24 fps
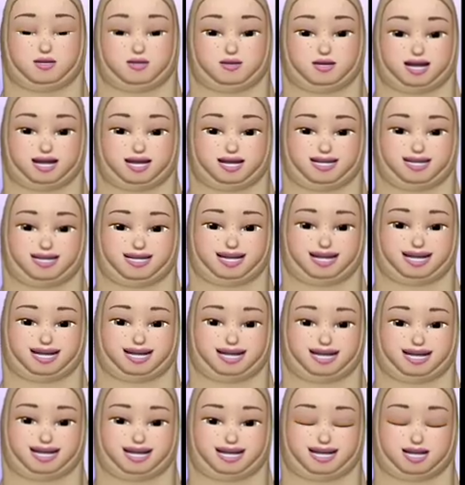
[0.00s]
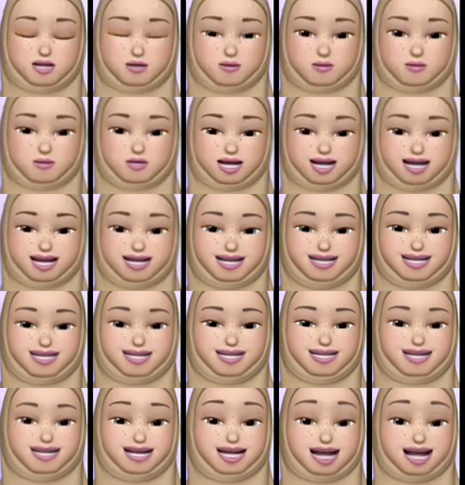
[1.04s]
So let's take a look
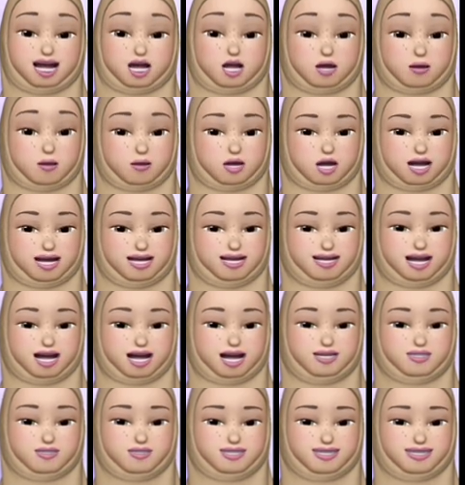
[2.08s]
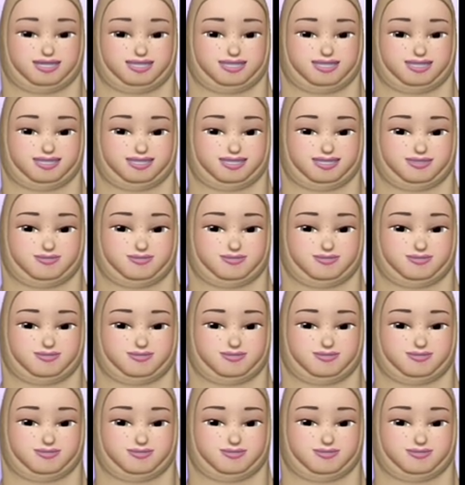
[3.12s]
at the solution given.